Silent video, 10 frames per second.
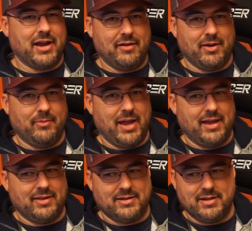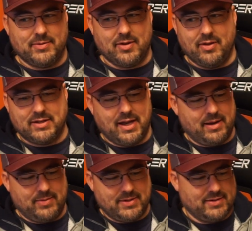having a bag that tips all the
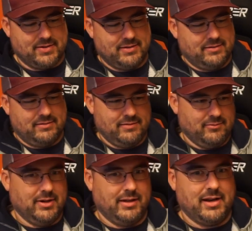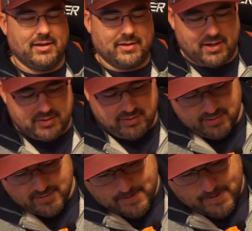time, this is really nice, actually.
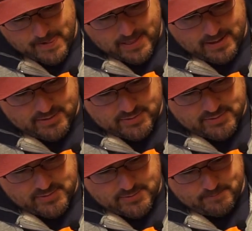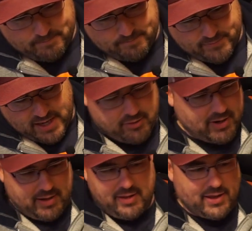So, yeah,
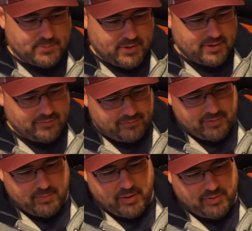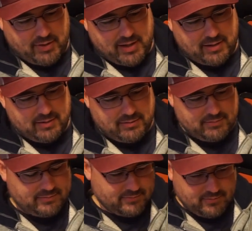okay, I think that's about enough about the,
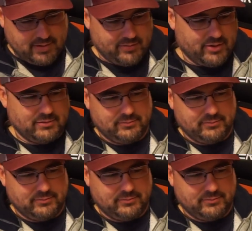whatever,